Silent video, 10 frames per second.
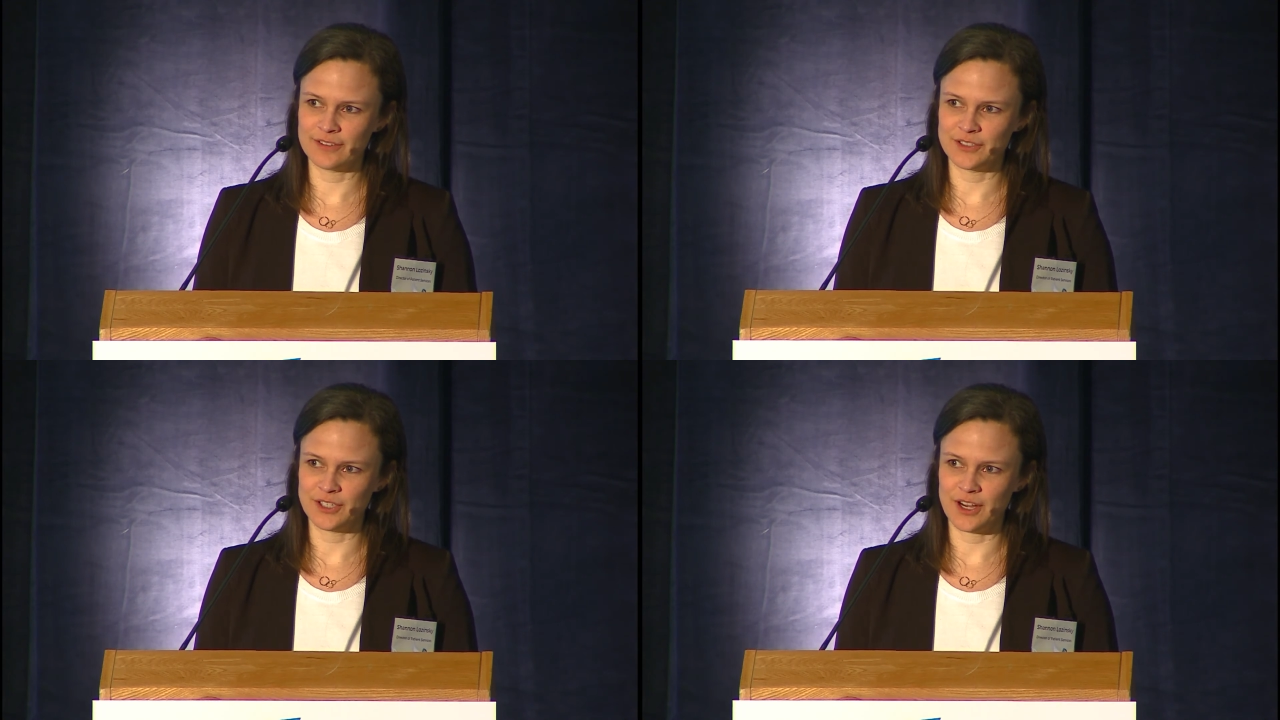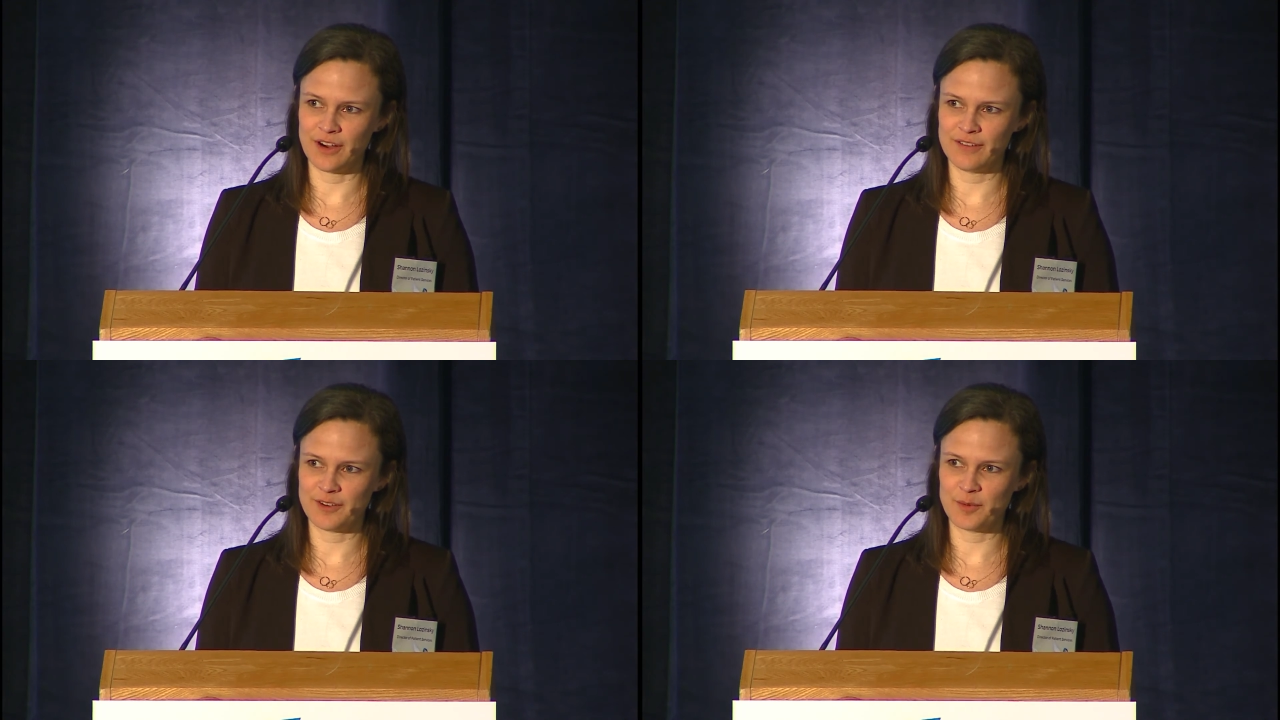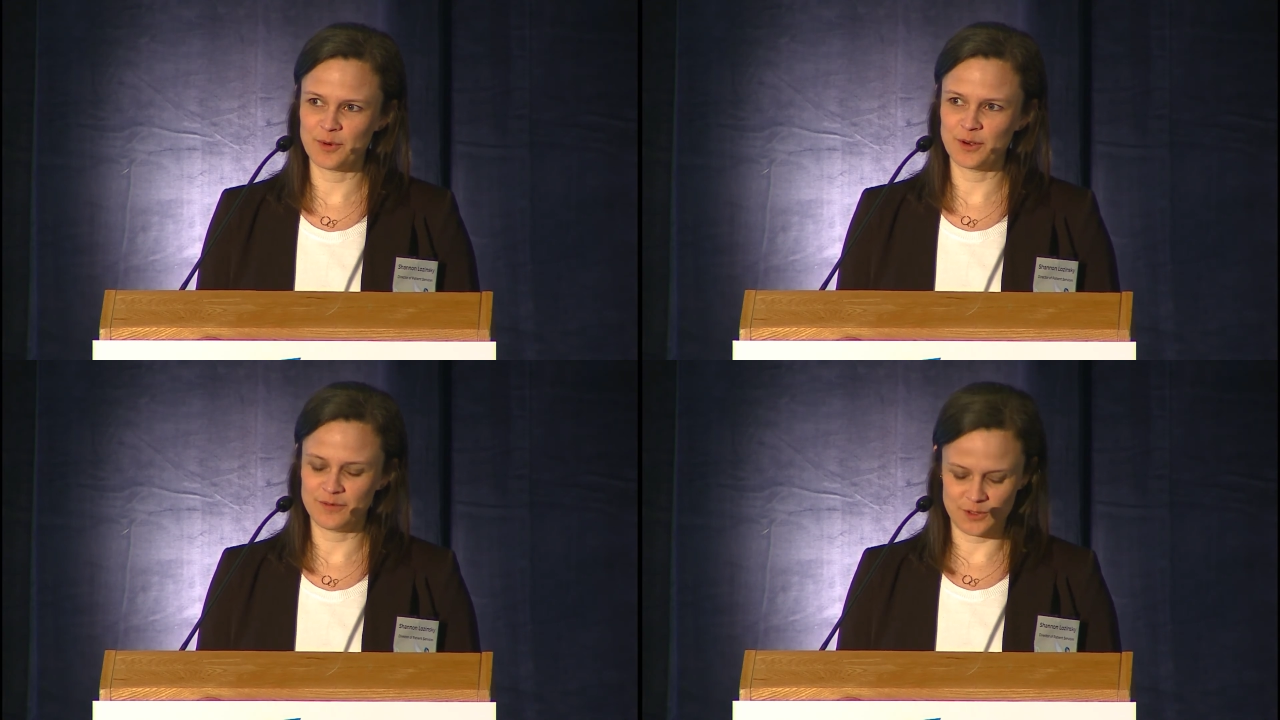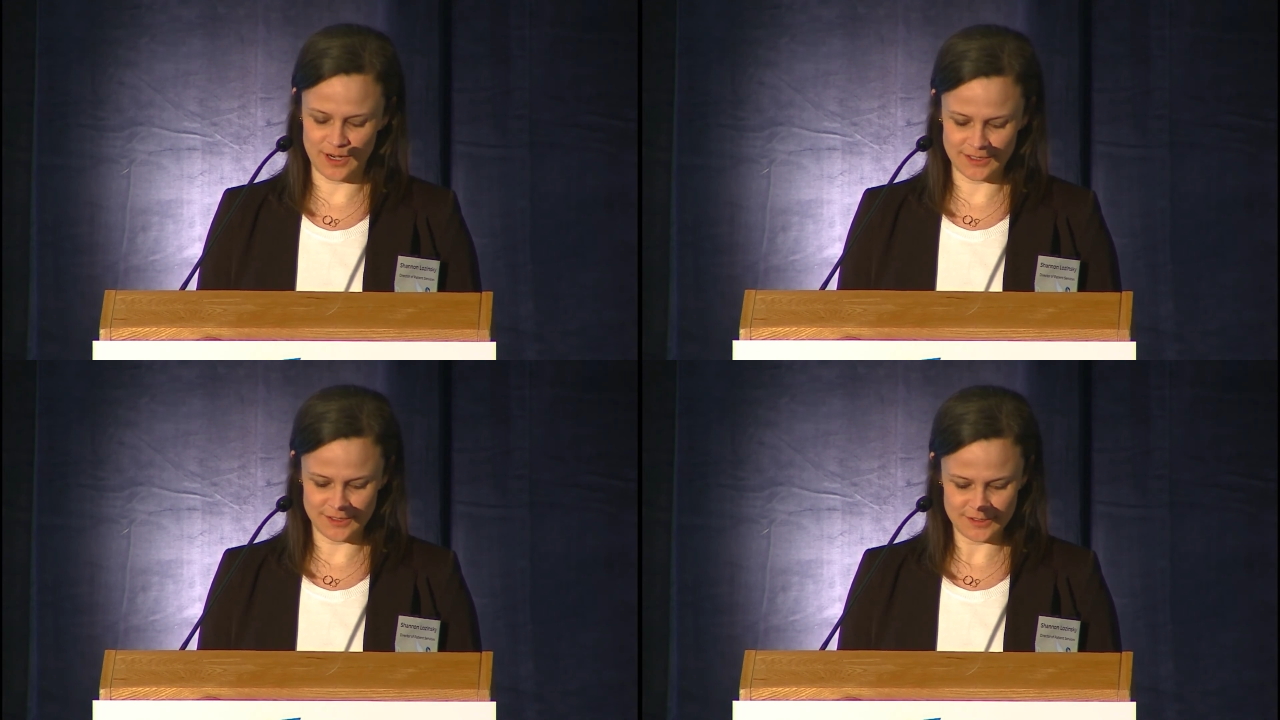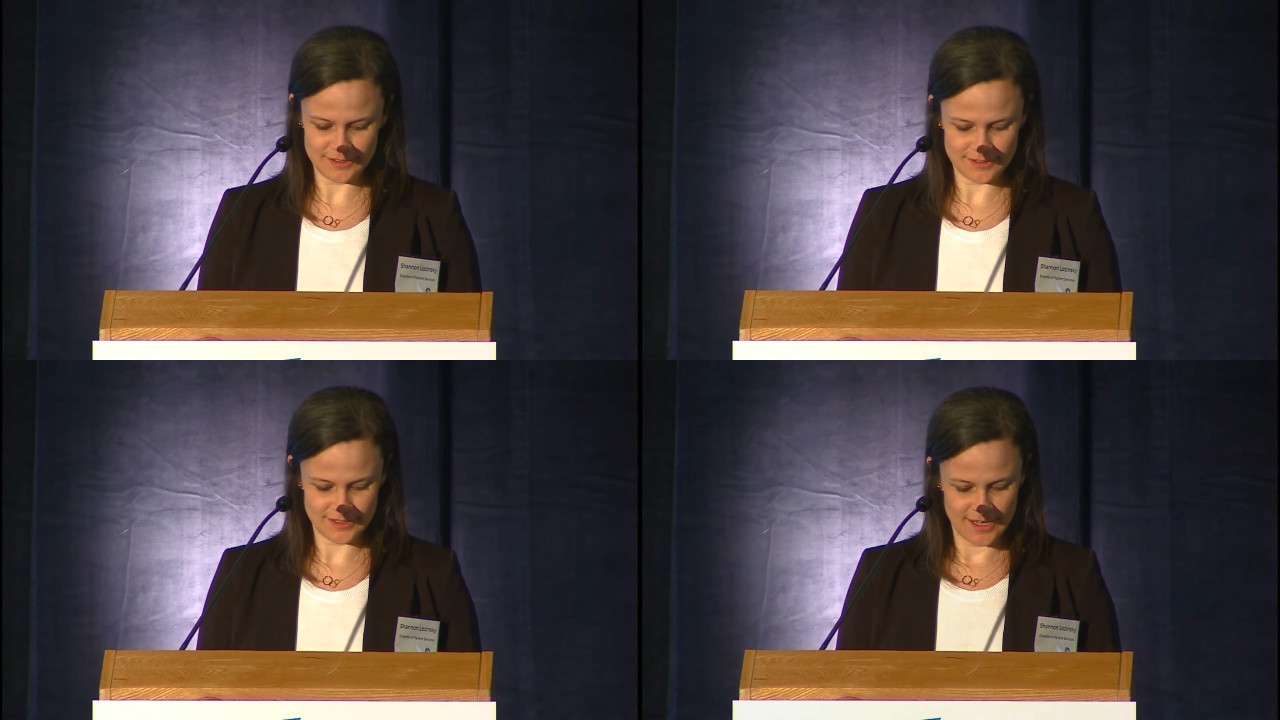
the chair of our board of directors.